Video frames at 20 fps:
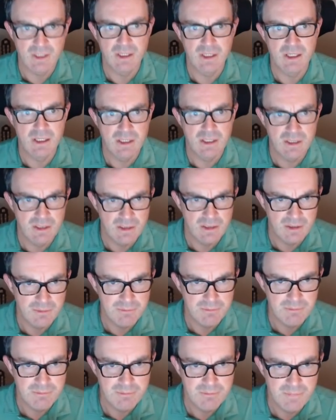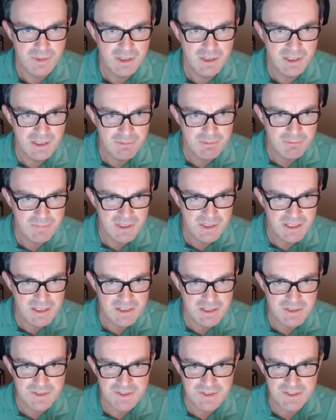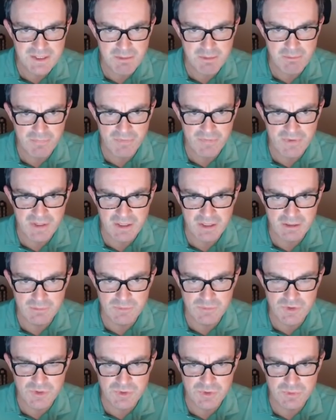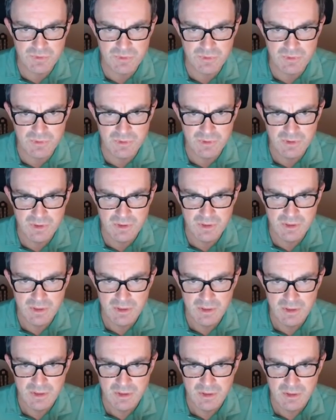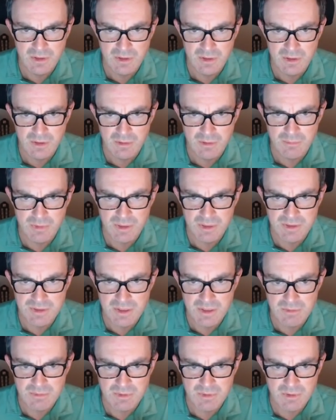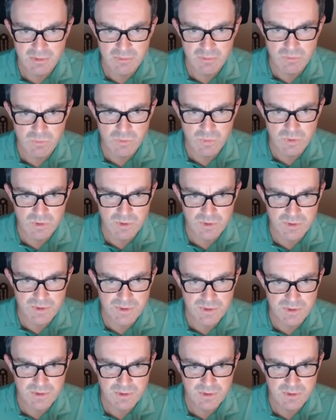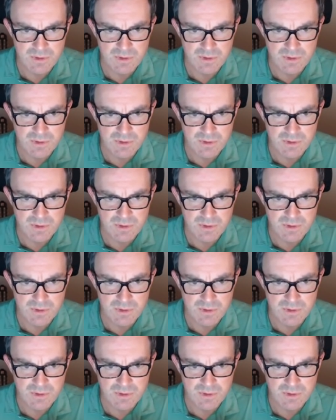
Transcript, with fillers: Um, it means something, I'm sure. But I don't know what.